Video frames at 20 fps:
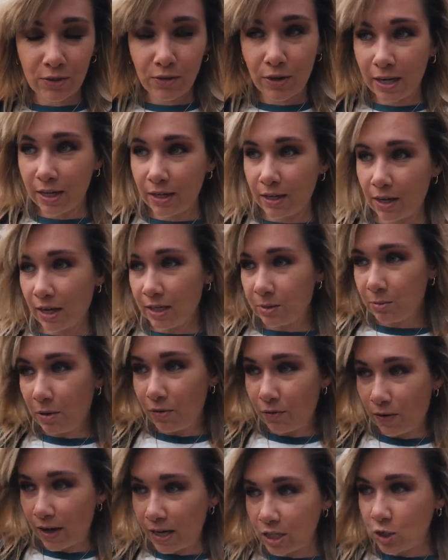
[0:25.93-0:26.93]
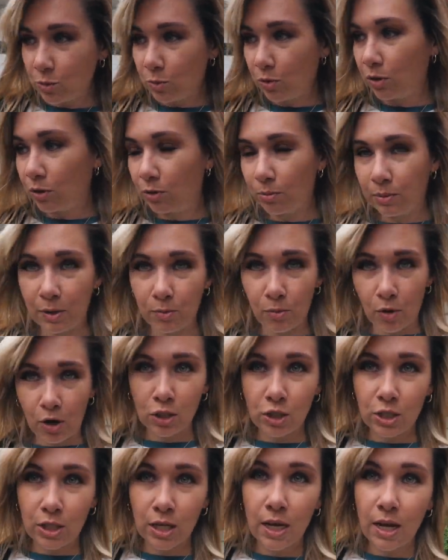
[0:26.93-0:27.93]
recognize my face you probably
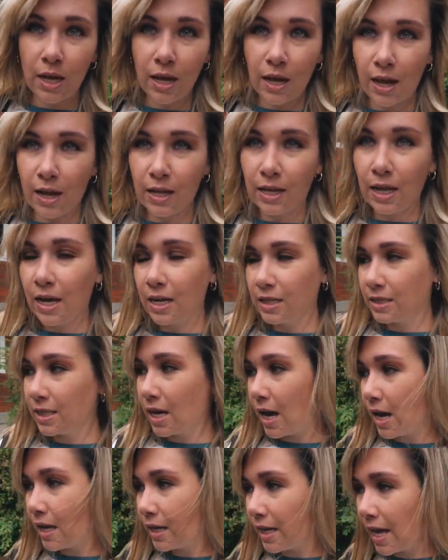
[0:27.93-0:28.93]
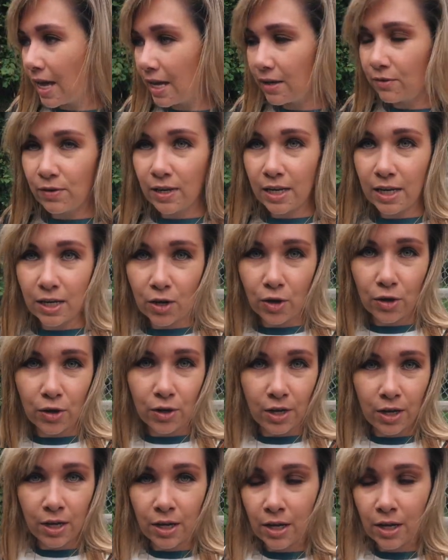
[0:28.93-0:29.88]
watched our last Heartland video